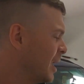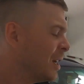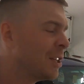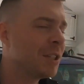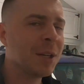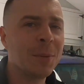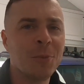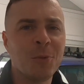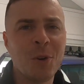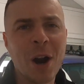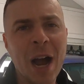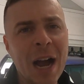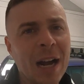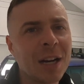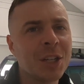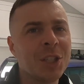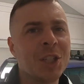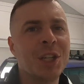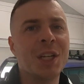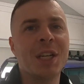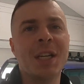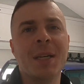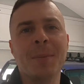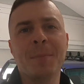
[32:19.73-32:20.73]
some rock
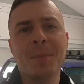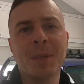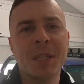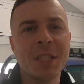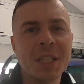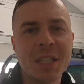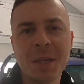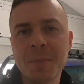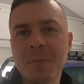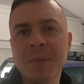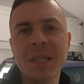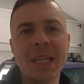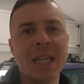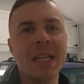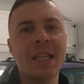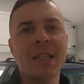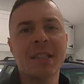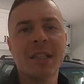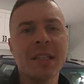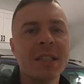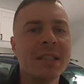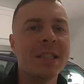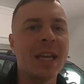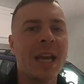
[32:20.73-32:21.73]
chips and some
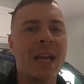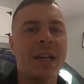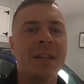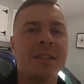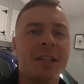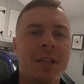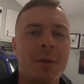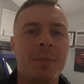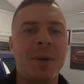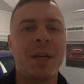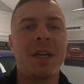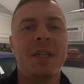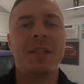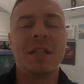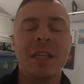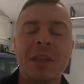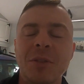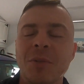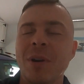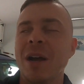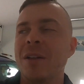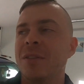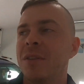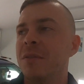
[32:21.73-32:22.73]
dings and dents that you might have
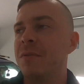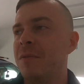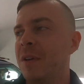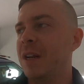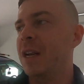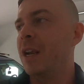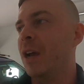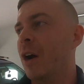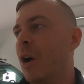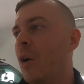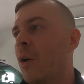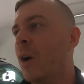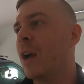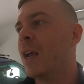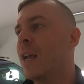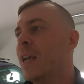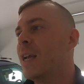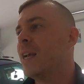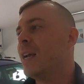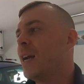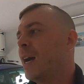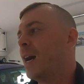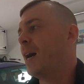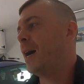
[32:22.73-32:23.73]
seen throughout the video.
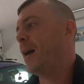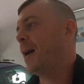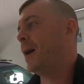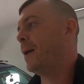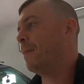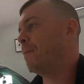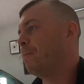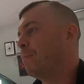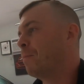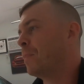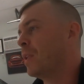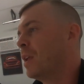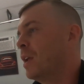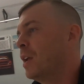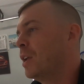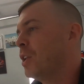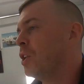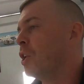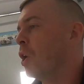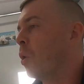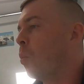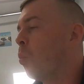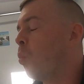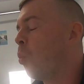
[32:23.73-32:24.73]

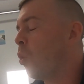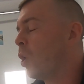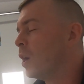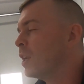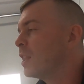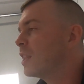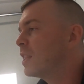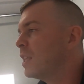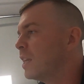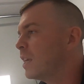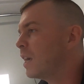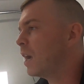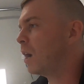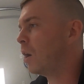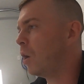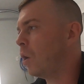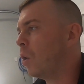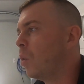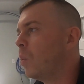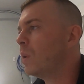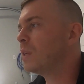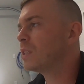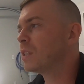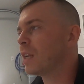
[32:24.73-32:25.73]
You know, one thing I
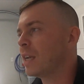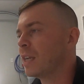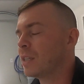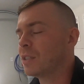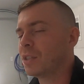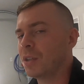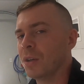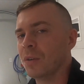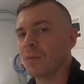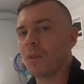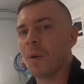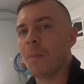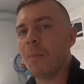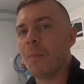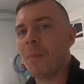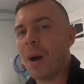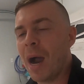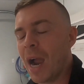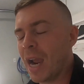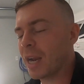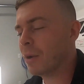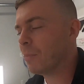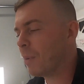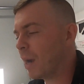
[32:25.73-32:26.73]
always like to
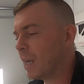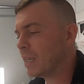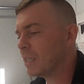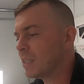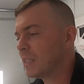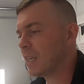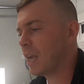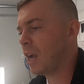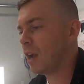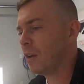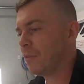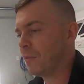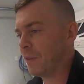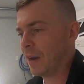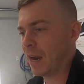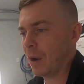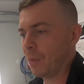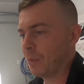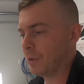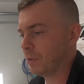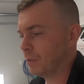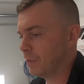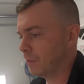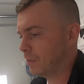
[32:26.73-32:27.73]
remind myself, and I
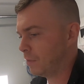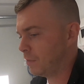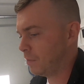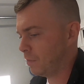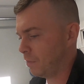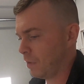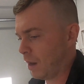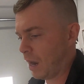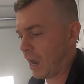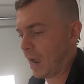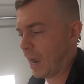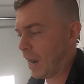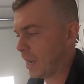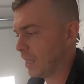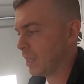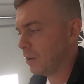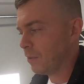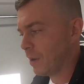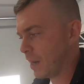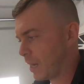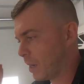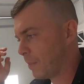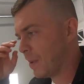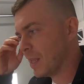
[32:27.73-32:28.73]
would highly
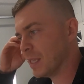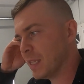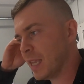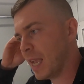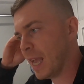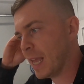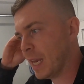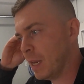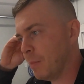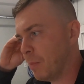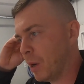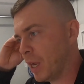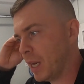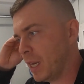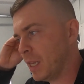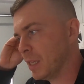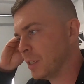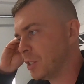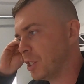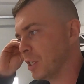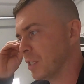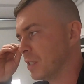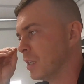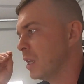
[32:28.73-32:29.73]
recommend to anybody,
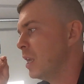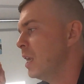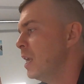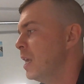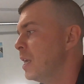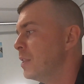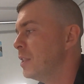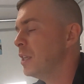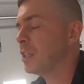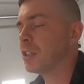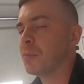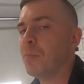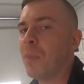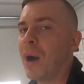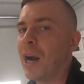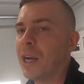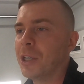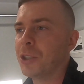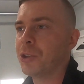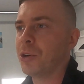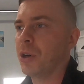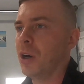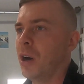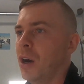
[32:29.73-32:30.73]
is just this
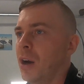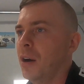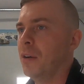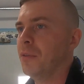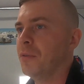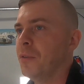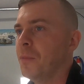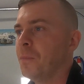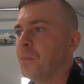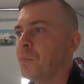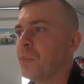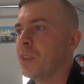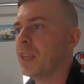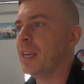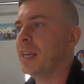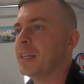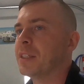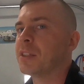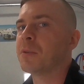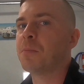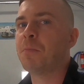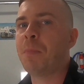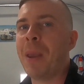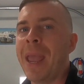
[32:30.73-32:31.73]
mantra of
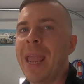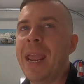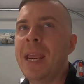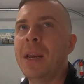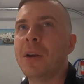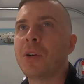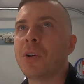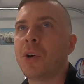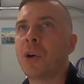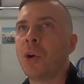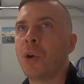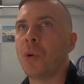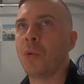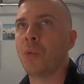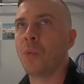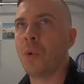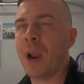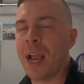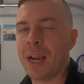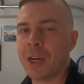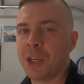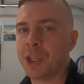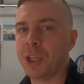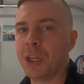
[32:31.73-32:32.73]
it's paint
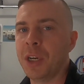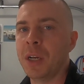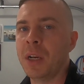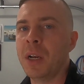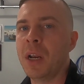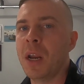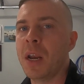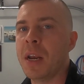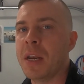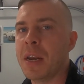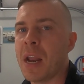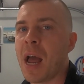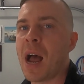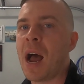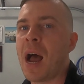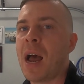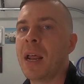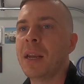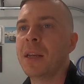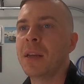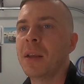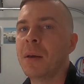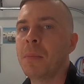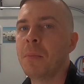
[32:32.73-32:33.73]
correction,
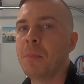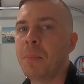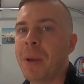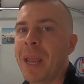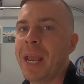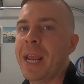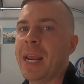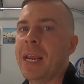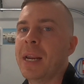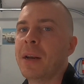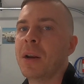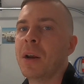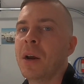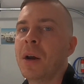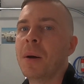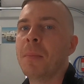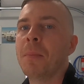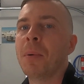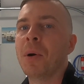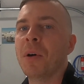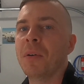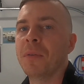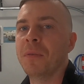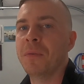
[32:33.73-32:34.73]
not paint
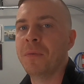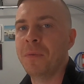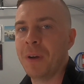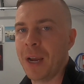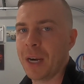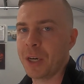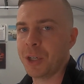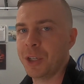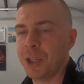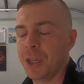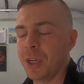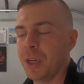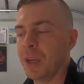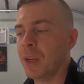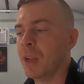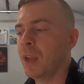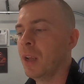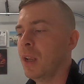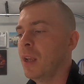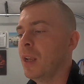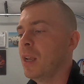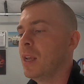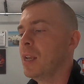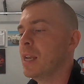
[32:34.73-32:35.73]
perfection.
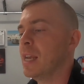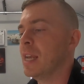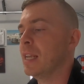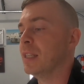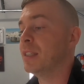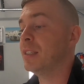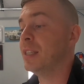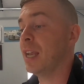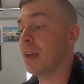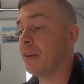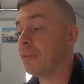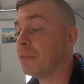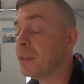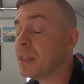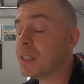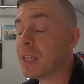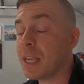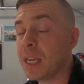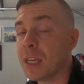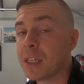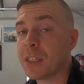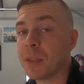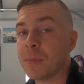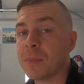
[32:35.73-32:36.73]
It definitely
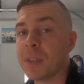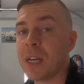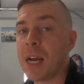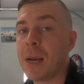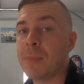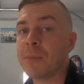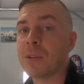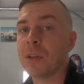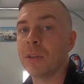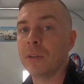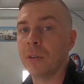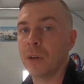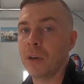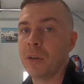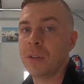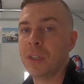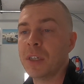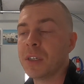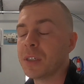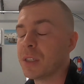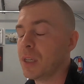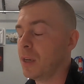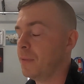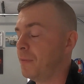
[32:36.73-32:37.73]
takes some time to learn
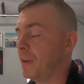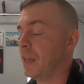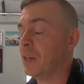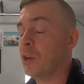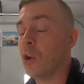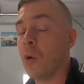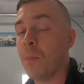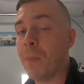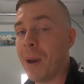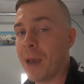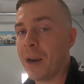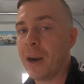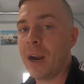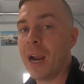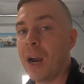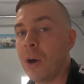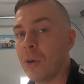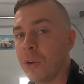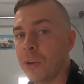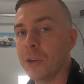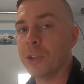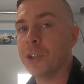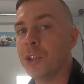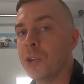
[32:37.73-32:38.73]
this stuff, and no matter how
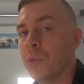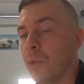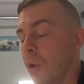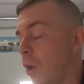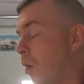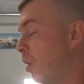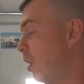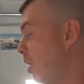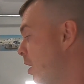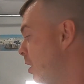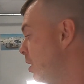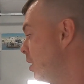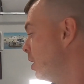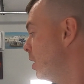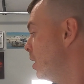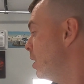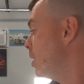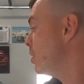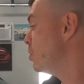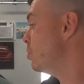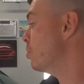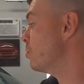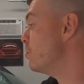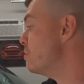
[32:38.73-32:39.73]
good you are,
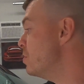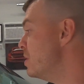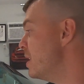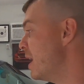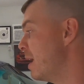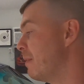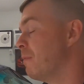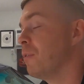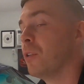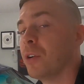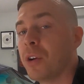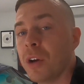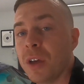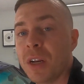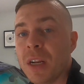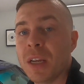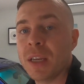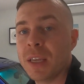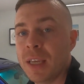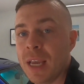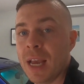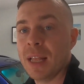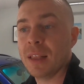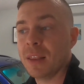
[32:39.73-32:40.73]
you're never gonna
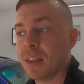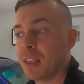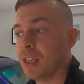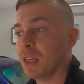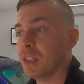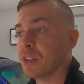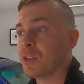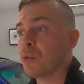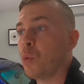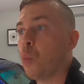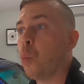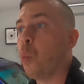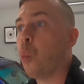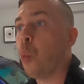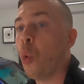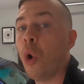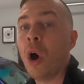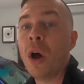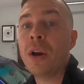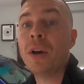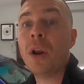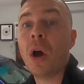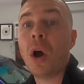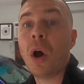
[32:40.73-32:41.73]
get this
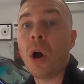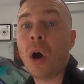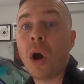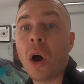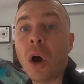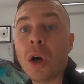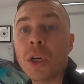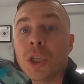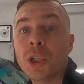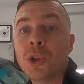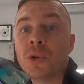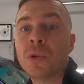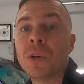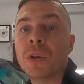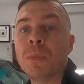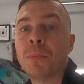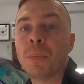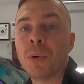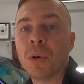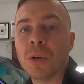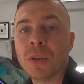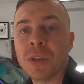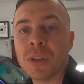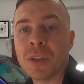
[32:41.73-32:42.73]

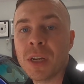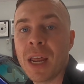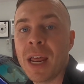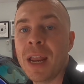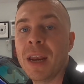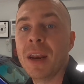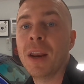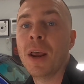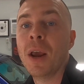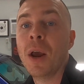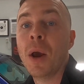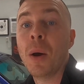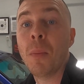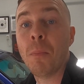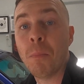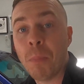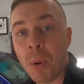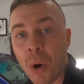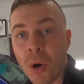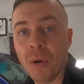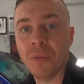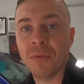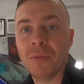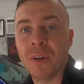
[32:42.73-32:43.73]
100%
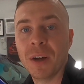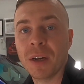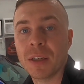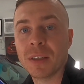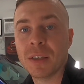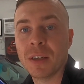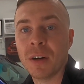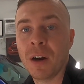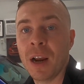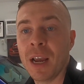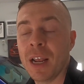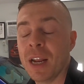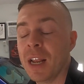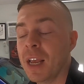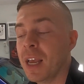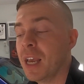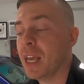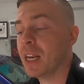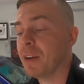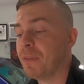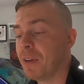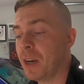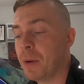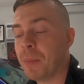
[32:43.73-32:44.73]
perfect, right?
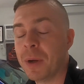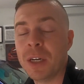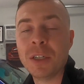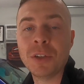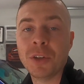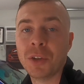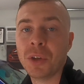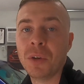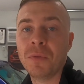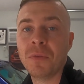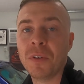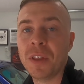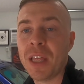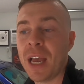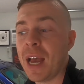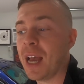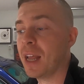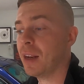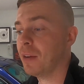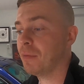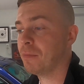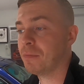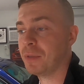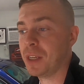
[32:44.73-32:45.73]
And if anybody's looking for
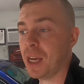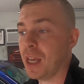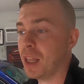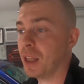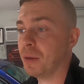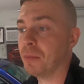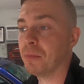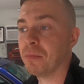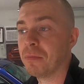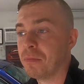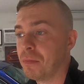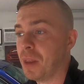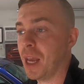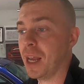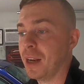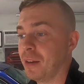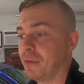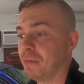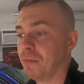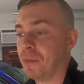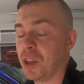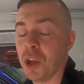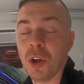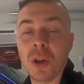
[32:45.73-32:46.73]
that, tell them
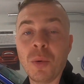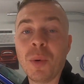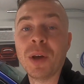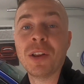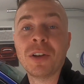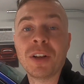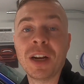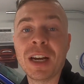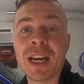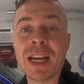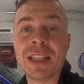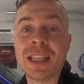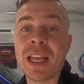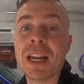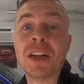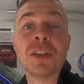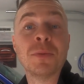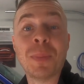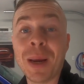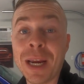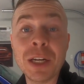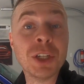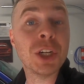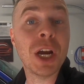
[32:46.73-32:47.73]
that the only way they're gonna get that is a
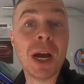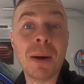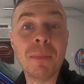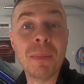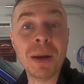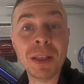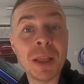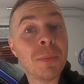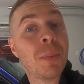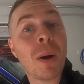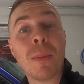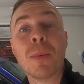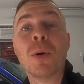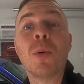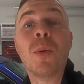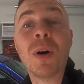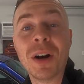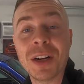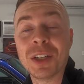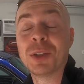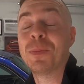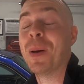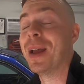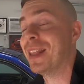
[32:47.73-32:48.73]
paint job, and they probably don't
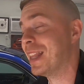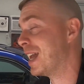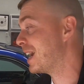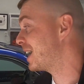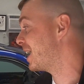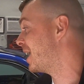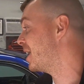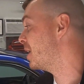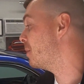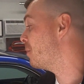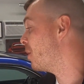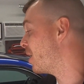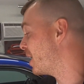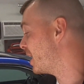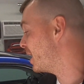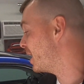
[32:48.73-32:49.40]
wanna spend that kind of money.